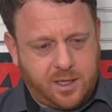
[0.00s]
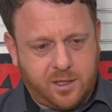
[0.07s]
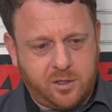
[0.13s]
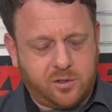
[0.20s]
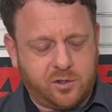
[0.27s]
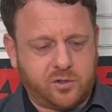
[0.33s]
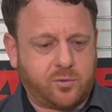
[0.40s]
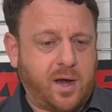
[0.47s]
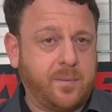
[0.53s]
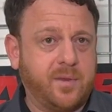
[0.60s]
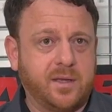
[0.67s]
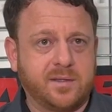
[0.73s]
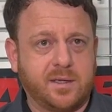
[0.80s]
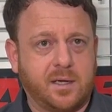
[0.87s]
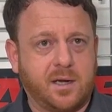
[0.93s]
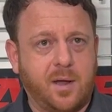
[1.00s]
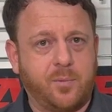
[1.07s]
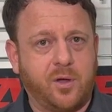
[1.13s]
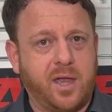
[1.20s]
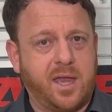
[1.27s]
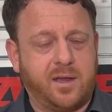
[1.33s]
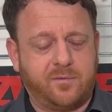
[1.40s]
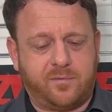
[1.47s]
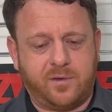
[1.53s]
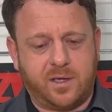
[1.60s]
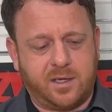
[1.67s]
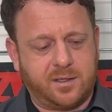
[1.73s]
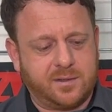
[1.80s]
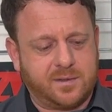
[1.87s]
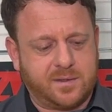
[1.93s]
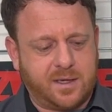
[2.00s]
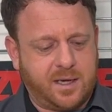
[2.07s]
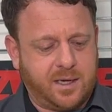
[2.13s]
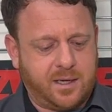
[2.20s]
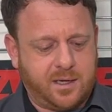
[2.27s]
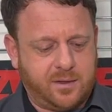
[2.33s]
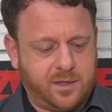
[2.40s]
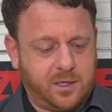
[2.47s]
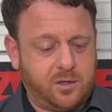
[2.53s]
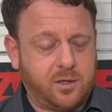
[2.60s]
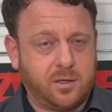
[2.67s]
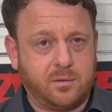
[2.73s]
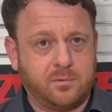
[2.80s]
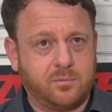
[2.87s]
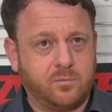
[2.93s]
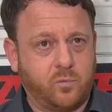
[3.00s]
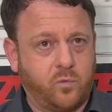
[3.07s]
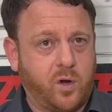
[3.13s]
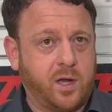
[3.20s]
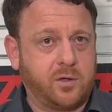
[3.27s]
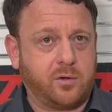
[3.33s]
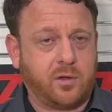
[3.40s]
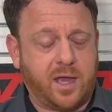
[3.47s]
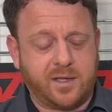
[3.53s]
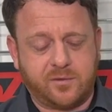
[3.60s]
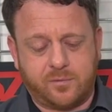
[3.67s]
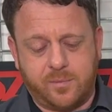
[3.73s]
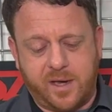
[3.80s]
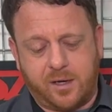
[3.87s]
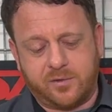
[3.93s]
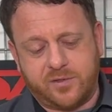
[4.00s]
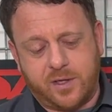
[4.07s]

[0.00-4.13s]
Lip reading: you can just grab this and a couple AN fittings, and then you can run your lines from there.